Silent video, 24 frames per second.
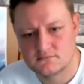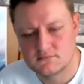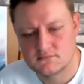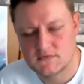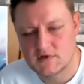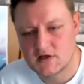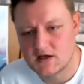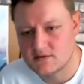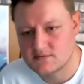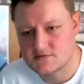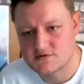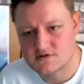
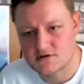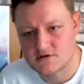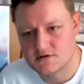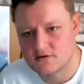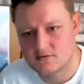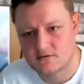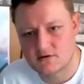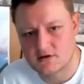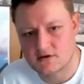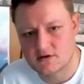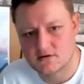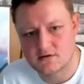
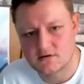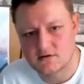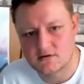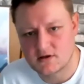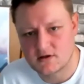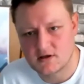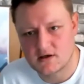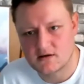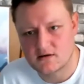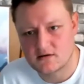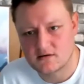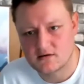Absolutely,
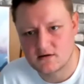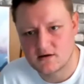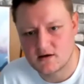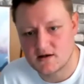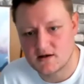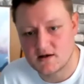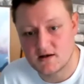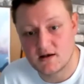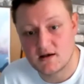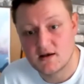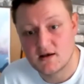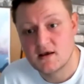yeah.
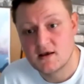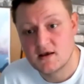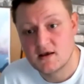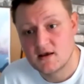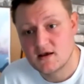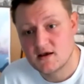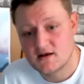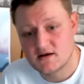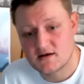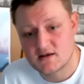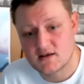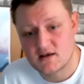And
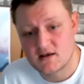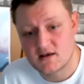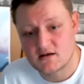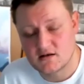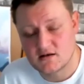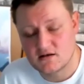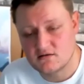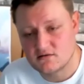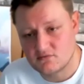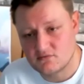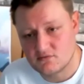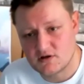and again,
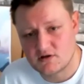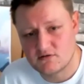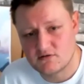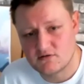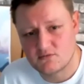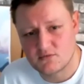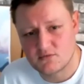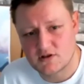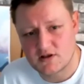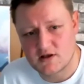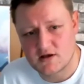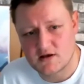
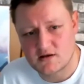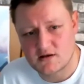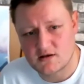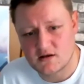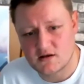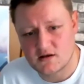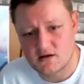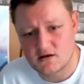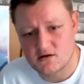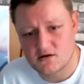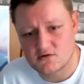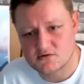even with that
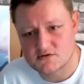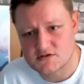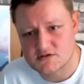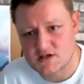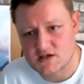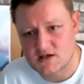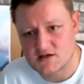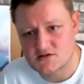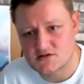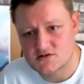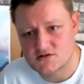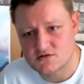uh,
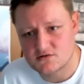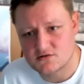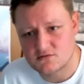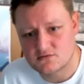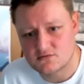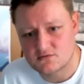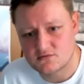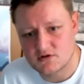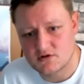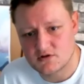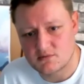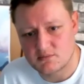altercation
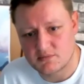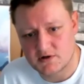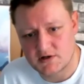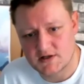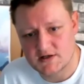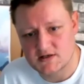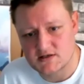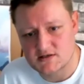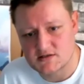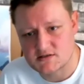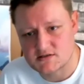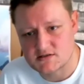with the
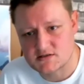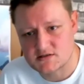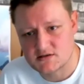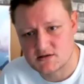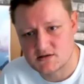police,